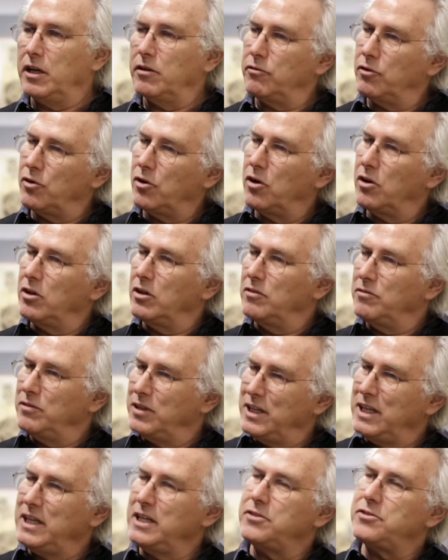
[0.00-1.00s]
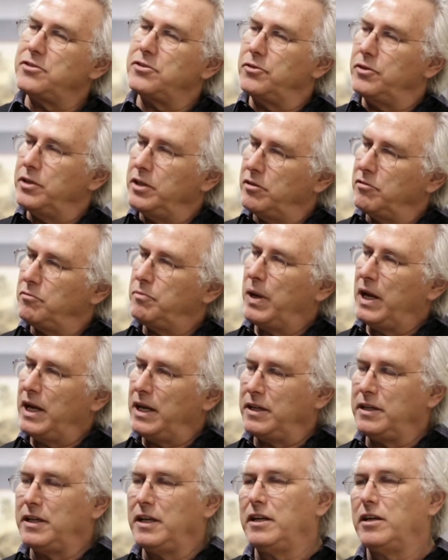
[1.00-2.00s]
of all of the history of
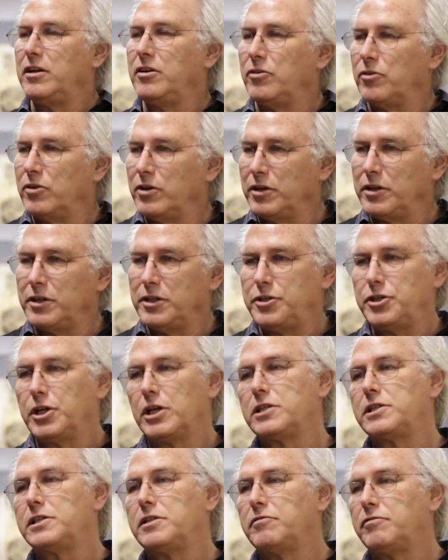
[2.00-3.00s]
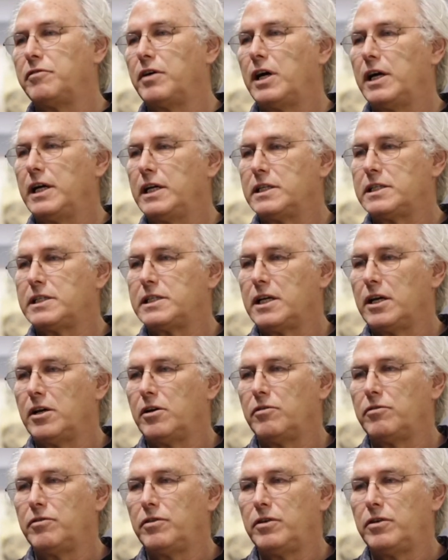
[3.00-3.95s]
painting in order to justify itself.